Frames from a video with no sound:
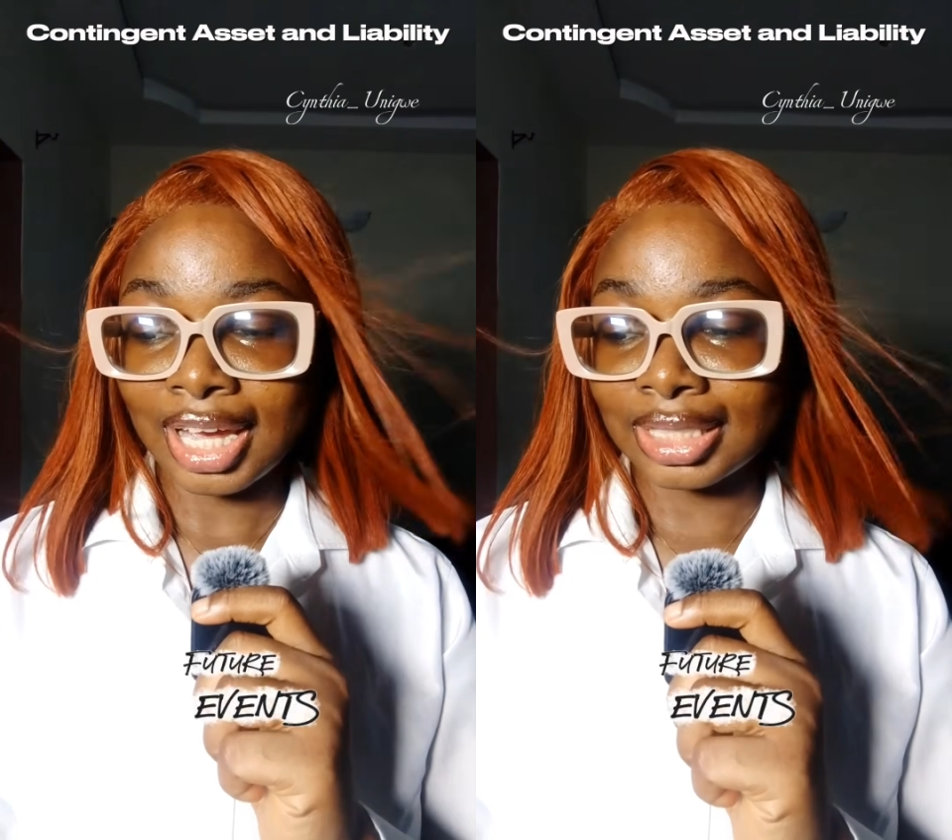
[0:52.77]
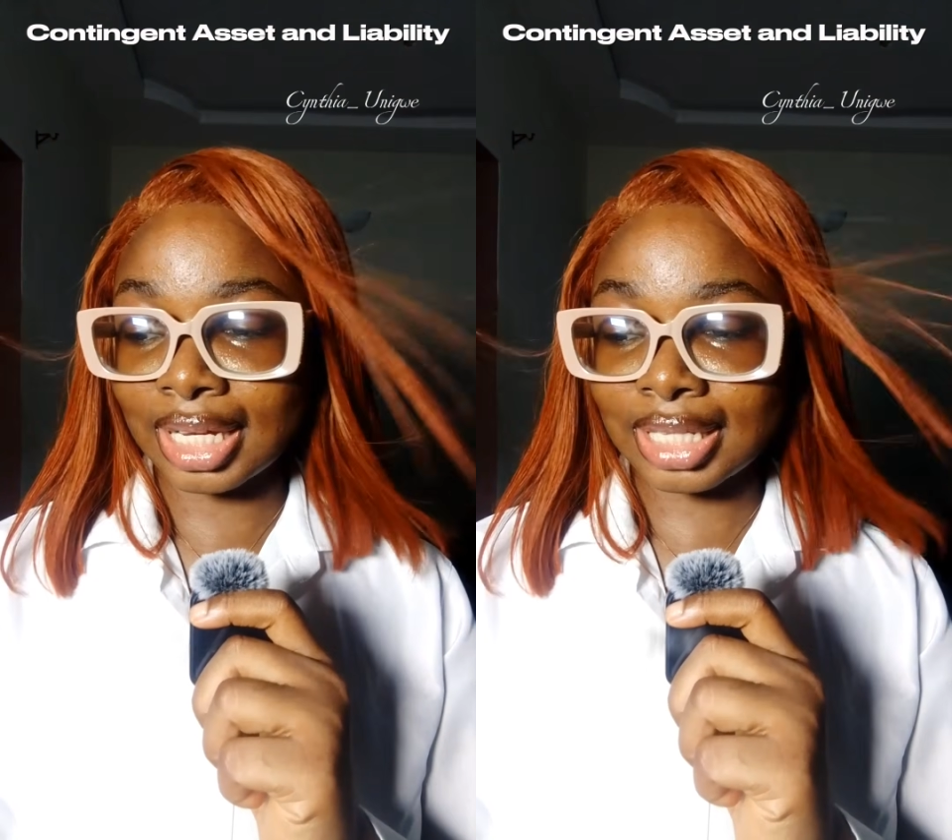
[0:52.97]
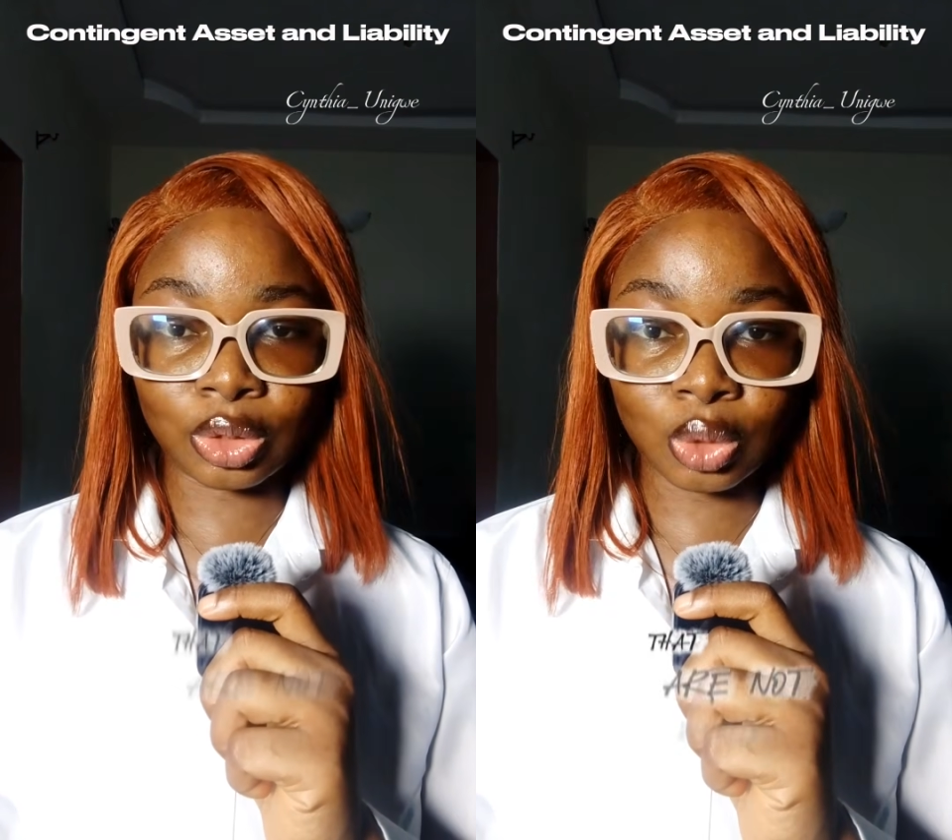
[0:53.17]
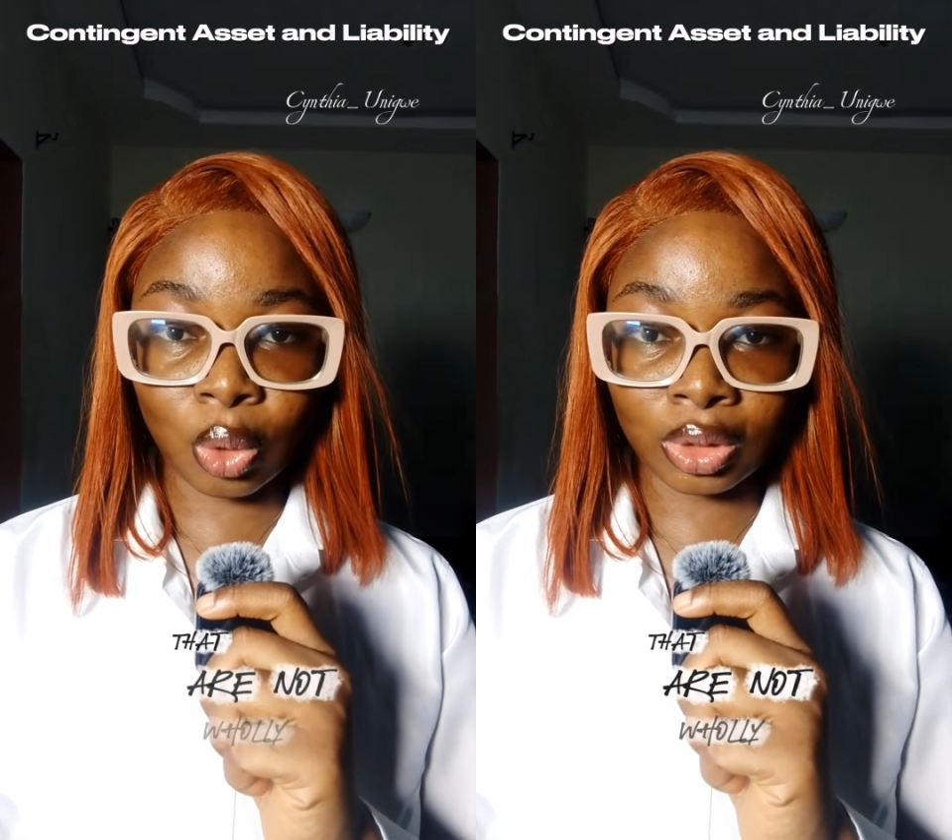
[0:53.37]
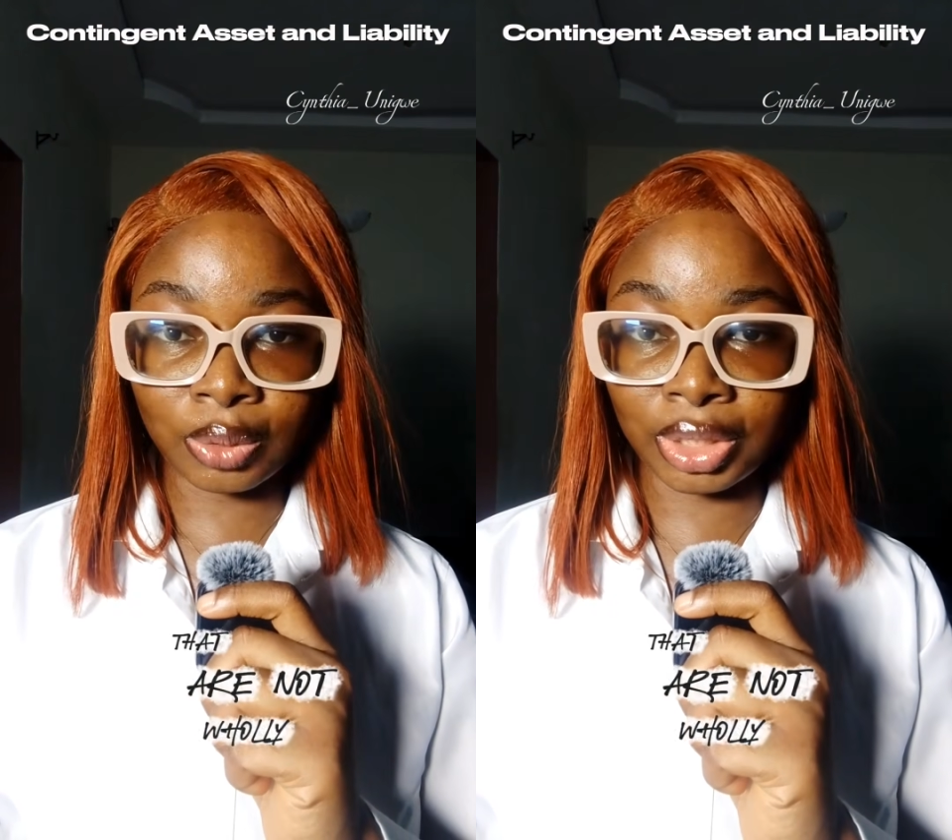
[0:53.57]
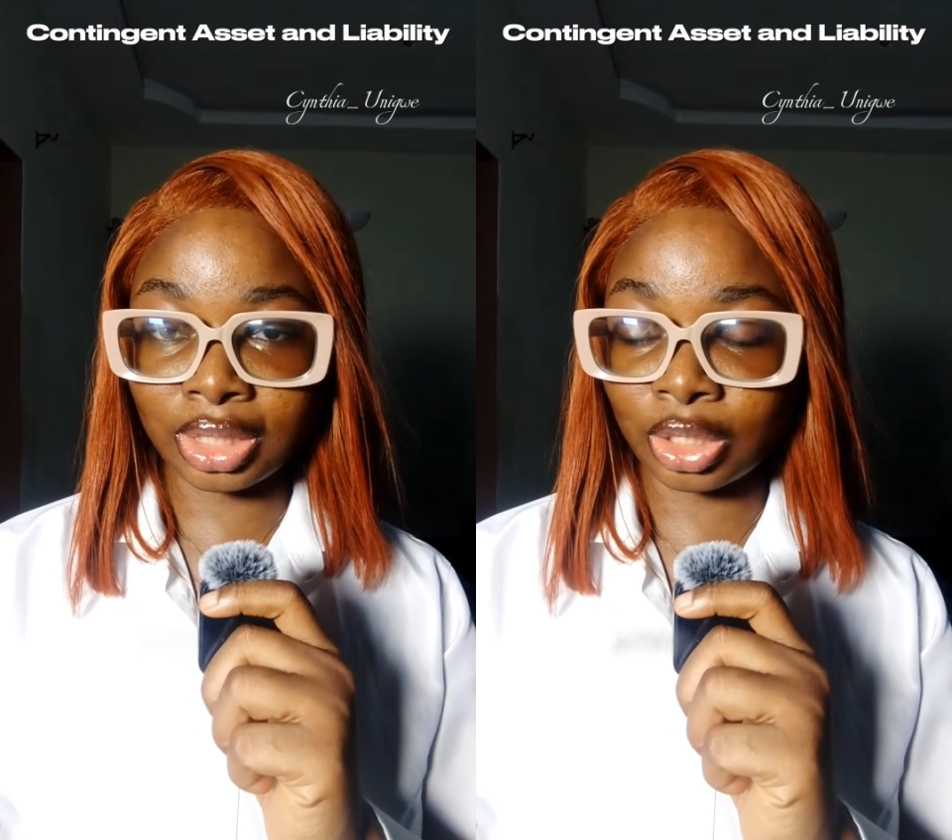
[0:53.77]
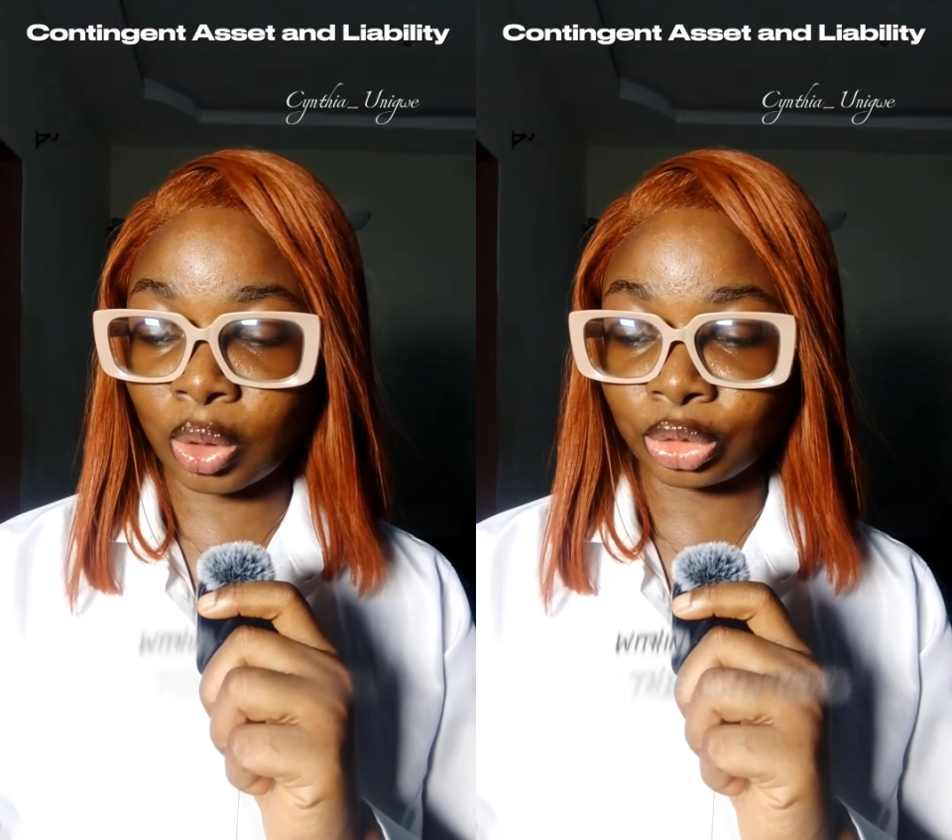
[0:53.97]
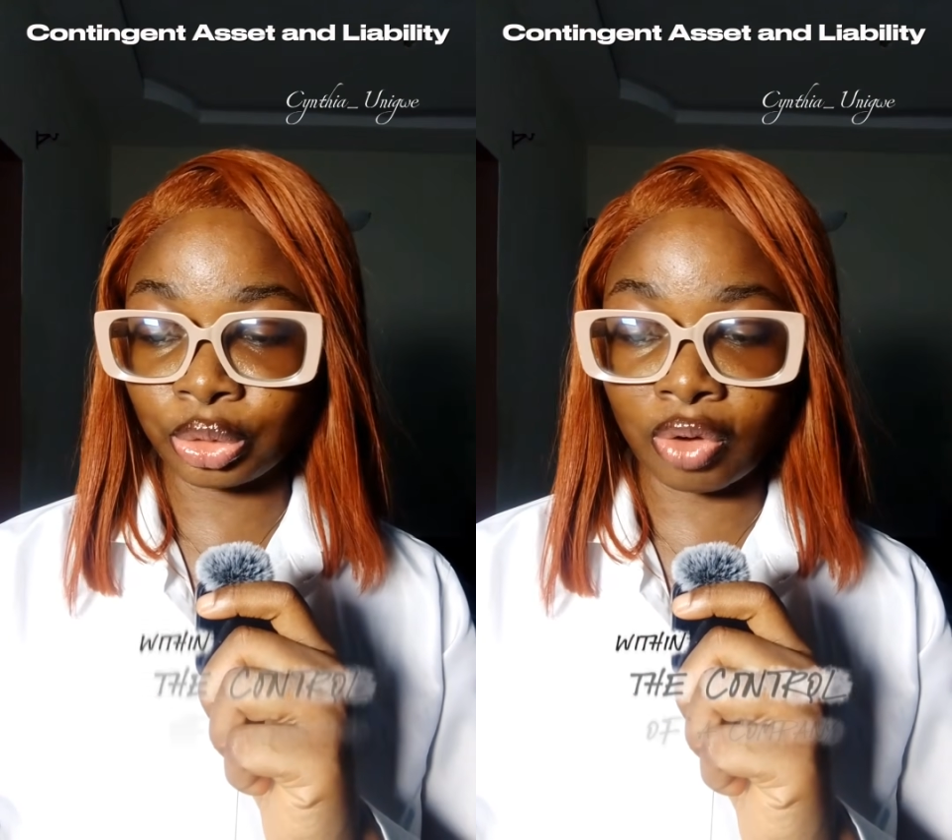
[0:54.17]
that are not wholly within the
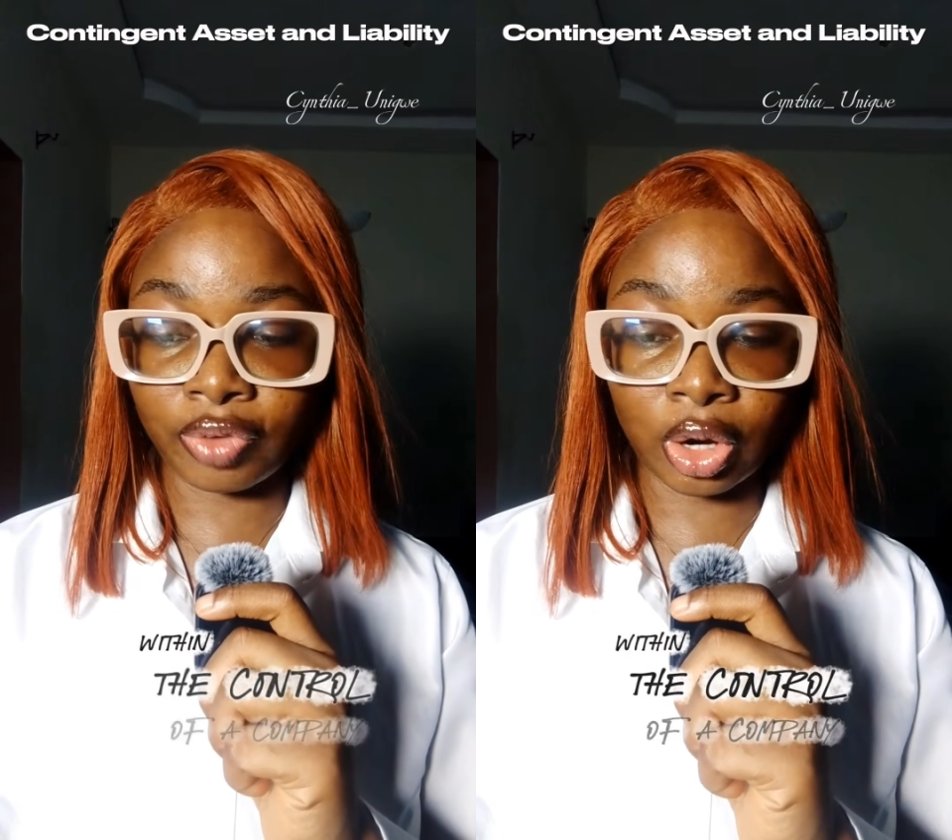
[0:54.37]
control of